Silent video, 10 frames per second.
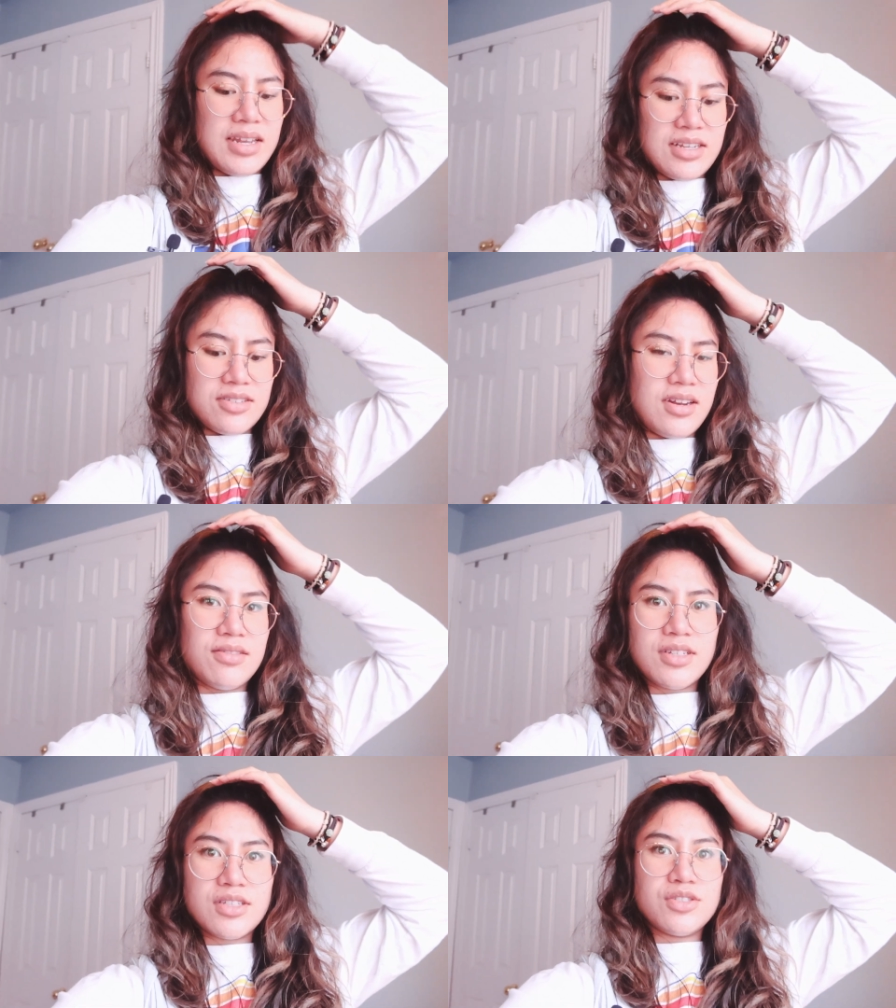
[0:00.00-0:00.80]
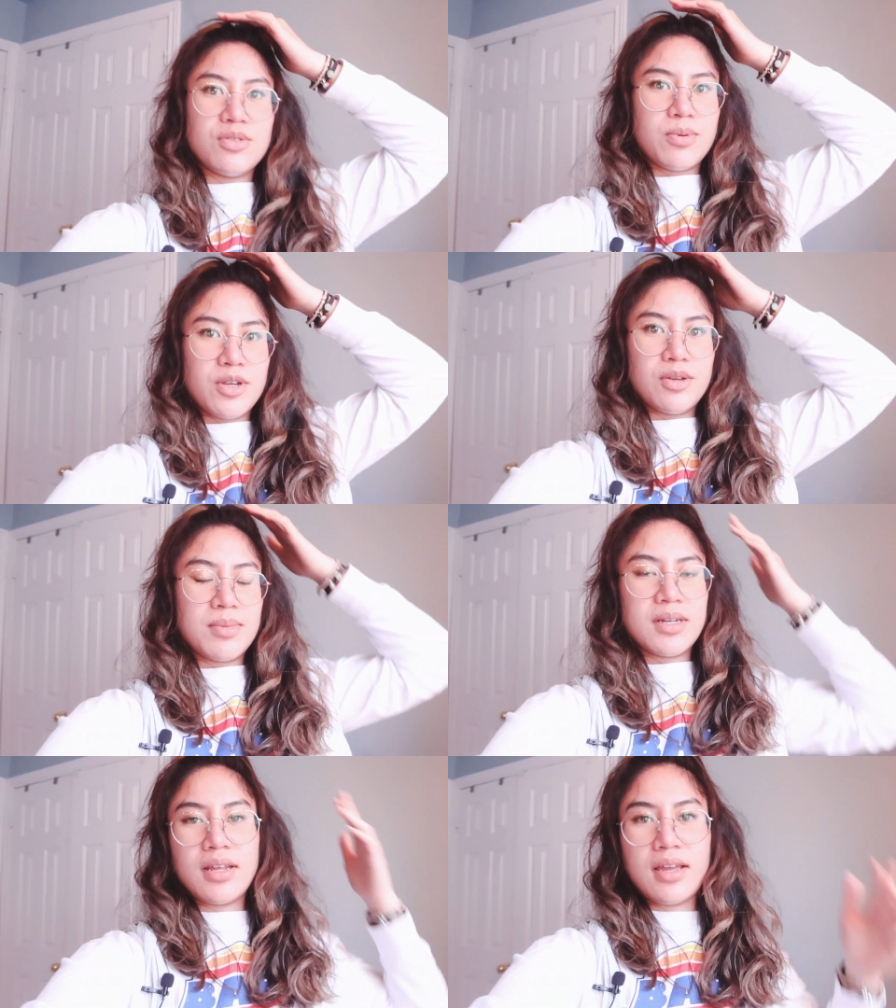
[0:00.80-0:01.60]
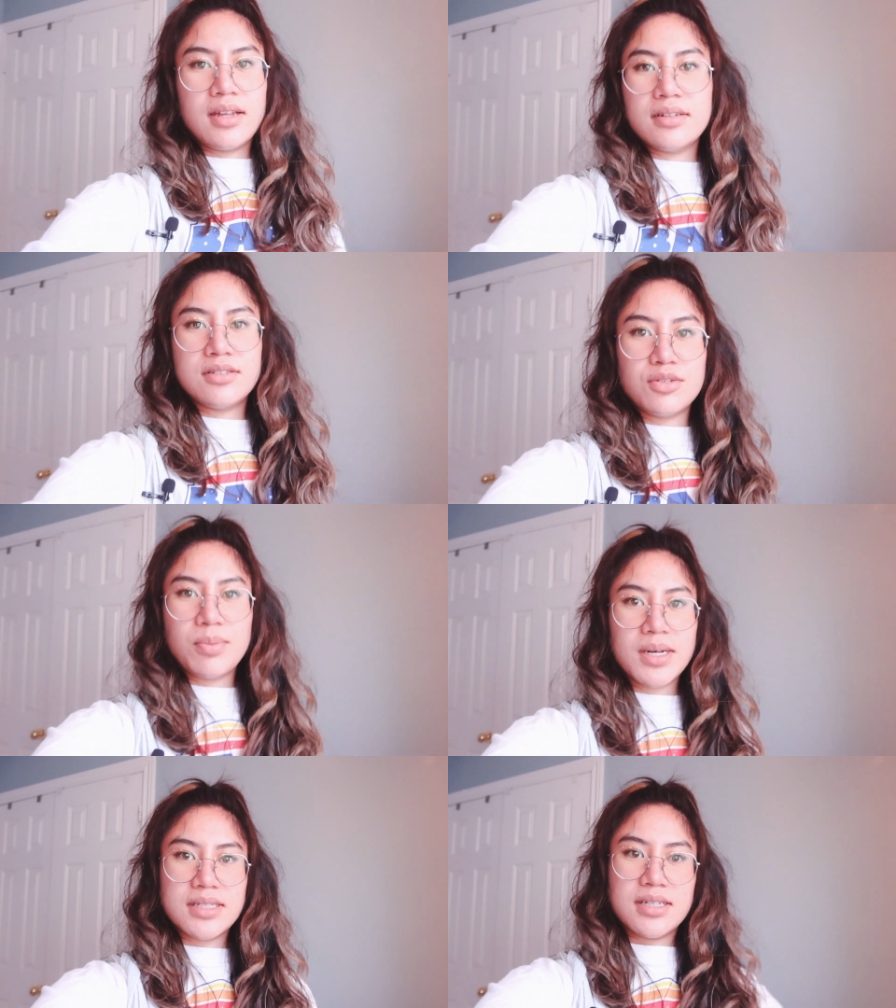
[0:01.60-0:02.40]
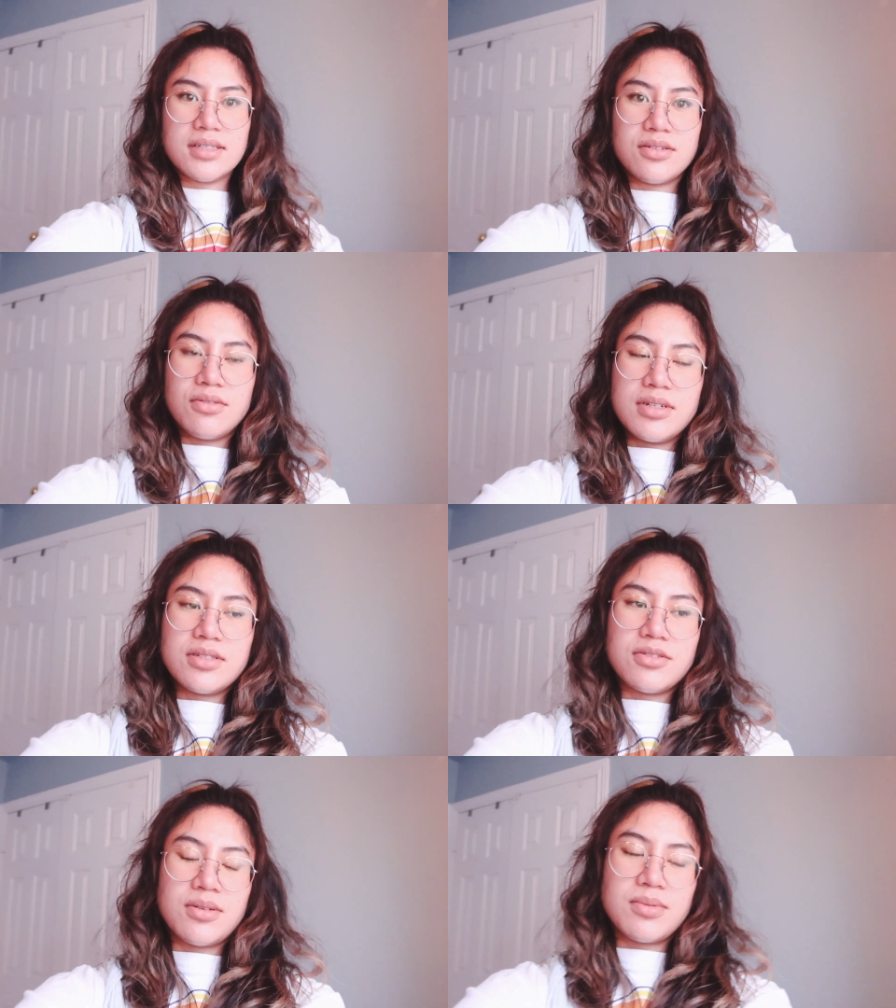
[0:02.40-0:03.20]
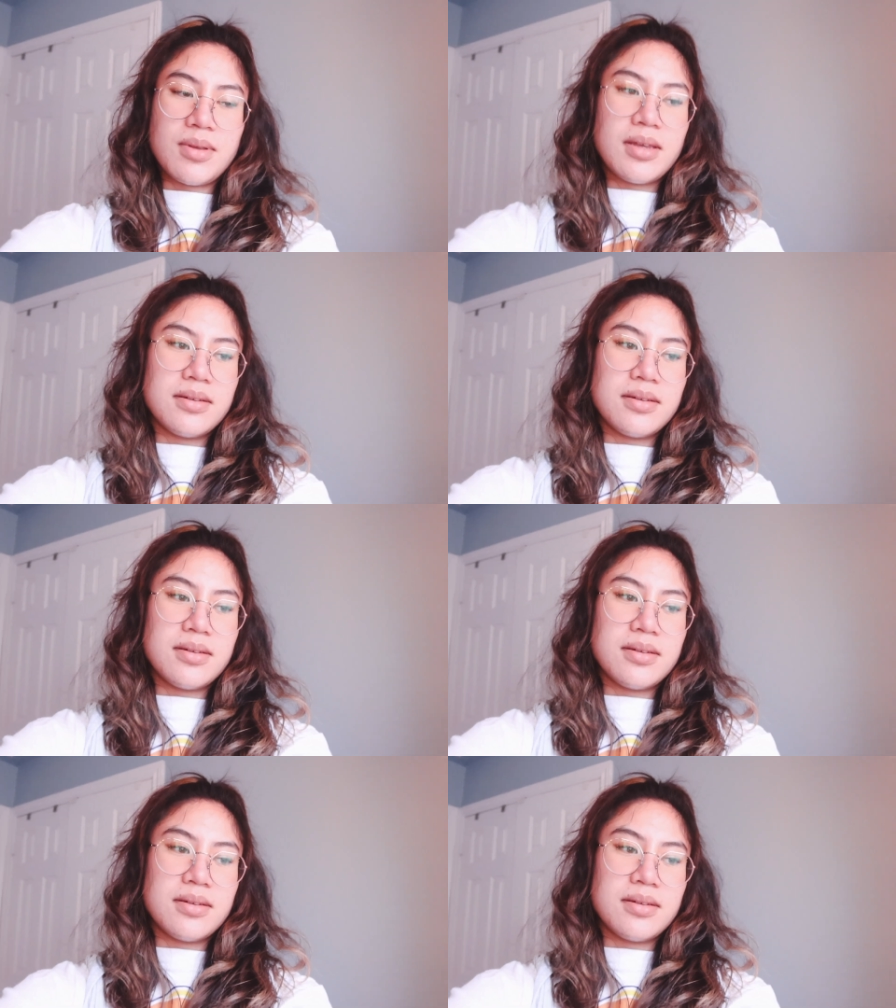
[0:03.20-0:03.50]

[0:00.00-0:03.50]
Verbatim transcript: And yesterday it was like super humid and twenty-six degrees or something.